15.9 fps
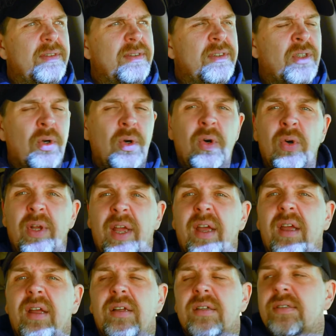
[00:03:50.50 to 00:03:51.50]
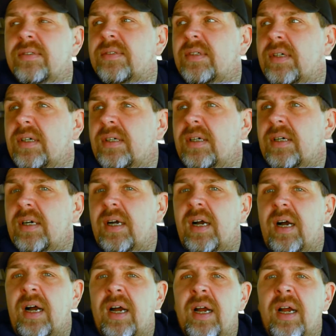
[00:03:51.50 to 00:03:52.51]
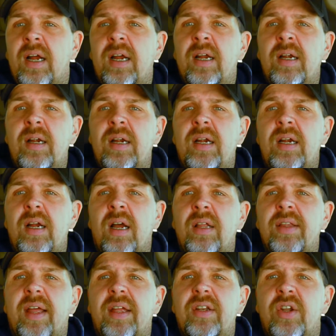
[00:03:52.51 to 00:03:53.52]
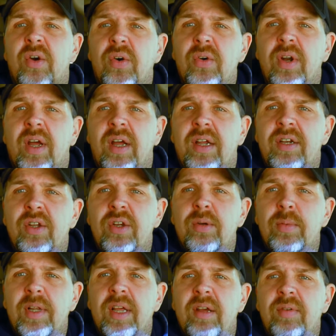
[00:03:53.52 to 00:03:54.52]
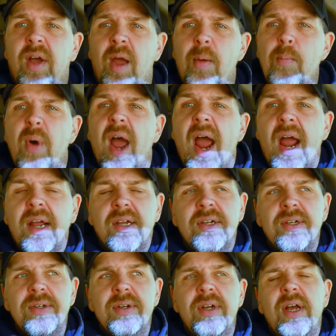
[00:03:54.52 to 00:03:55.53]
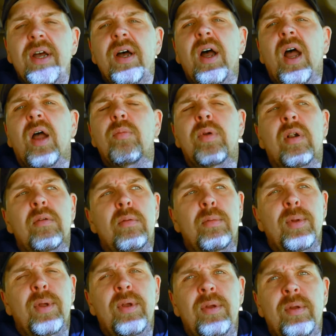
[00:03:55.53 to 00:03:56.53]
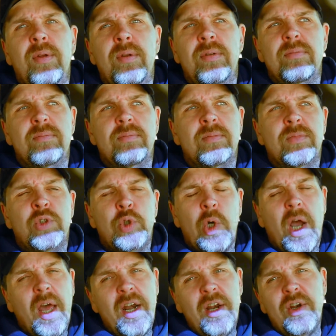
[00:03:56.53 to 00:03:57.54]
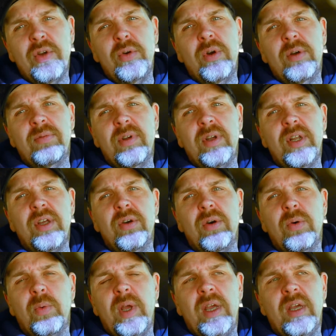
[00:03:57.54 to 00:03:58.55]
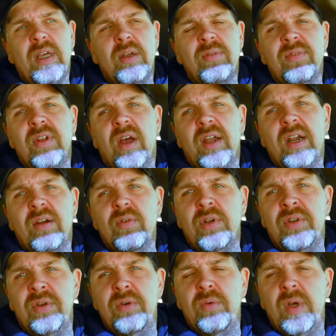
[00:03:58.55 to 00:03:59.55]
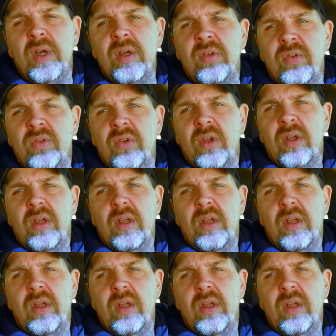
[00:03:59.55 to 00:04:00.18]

So yeah, on that note, I do believe I'm back. I'll probably try to do a video a week, if not every 2 weeks,